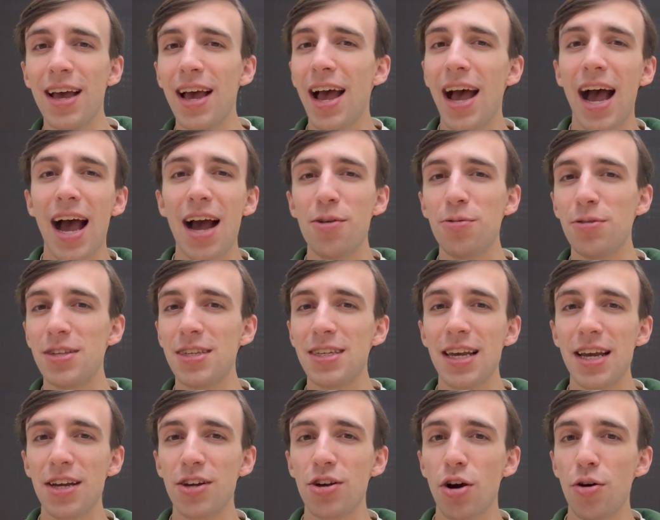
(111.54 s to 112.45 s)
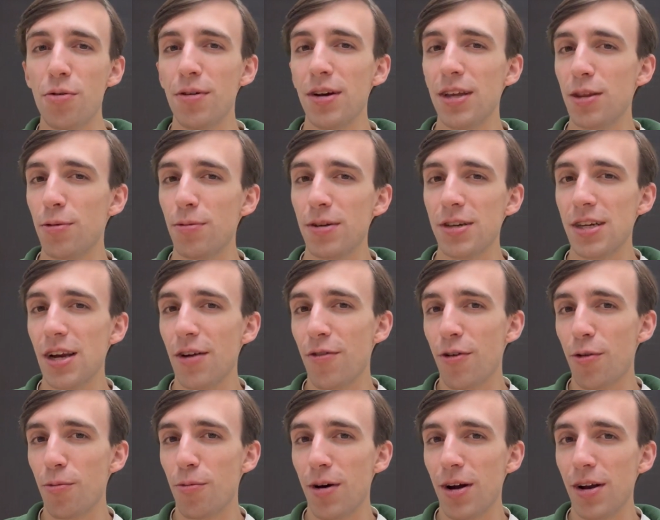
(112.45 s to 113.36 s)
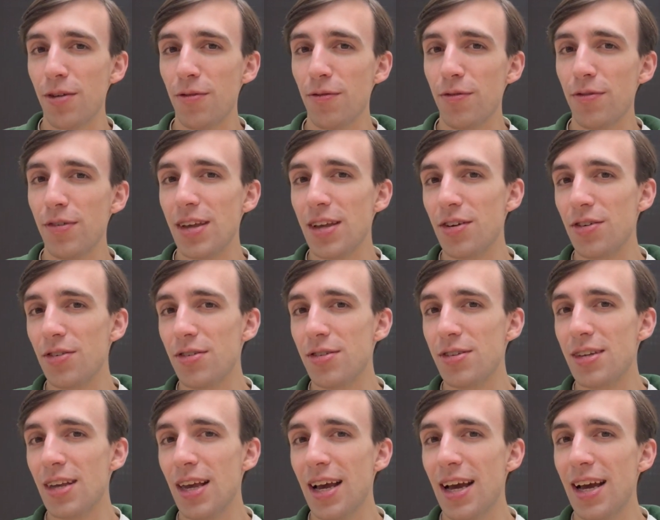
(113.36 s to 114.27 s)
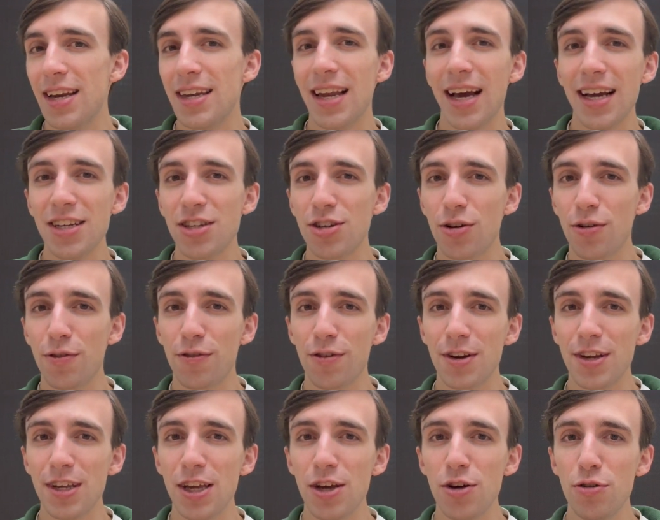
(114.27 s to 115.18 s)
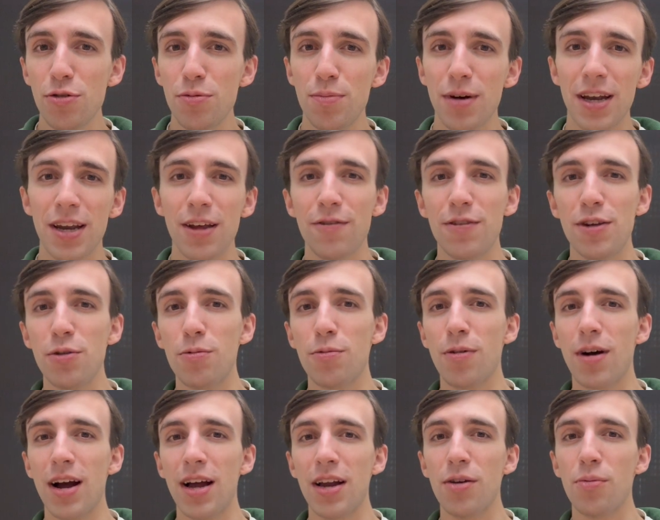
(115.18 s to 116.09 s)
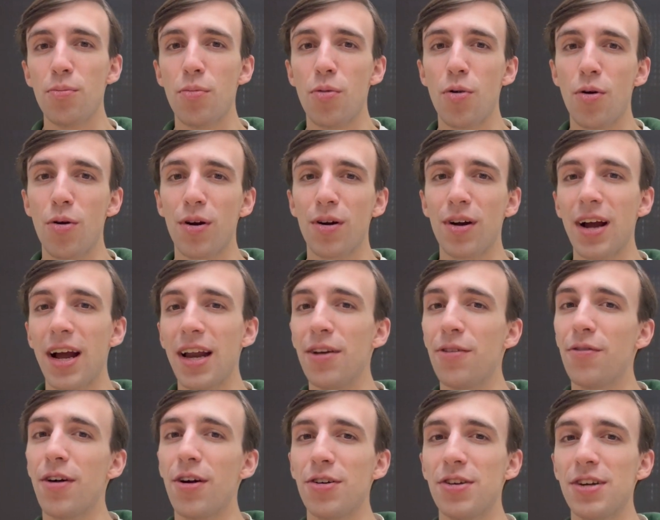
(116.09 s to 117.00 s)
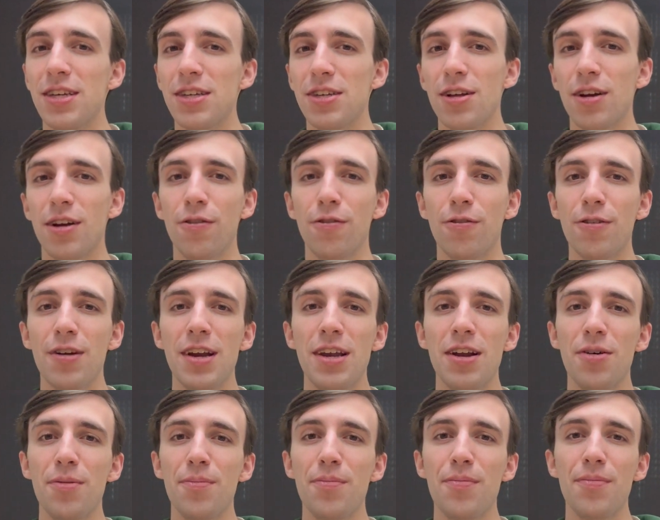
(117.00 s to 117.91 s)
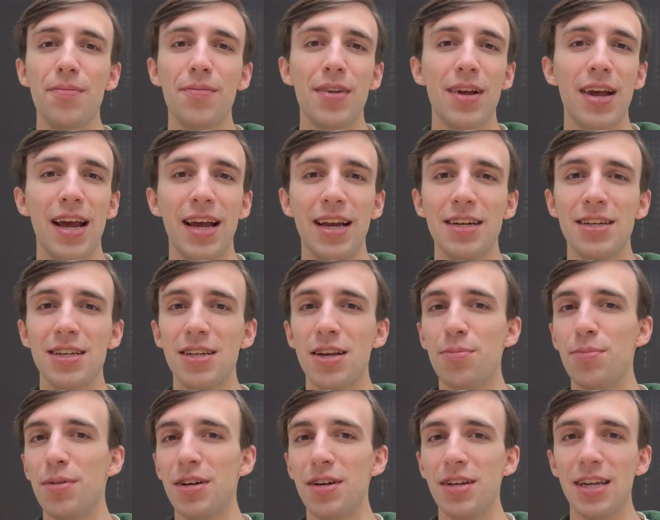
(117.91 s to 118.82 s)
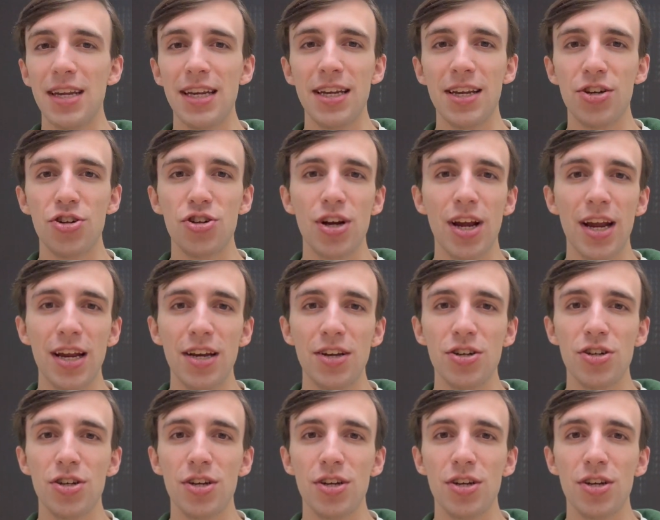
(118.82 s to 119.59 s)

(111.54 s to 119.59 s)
I would say go with whichever one feels nicer for you, but if you want more kind of artistic freedom and ability to change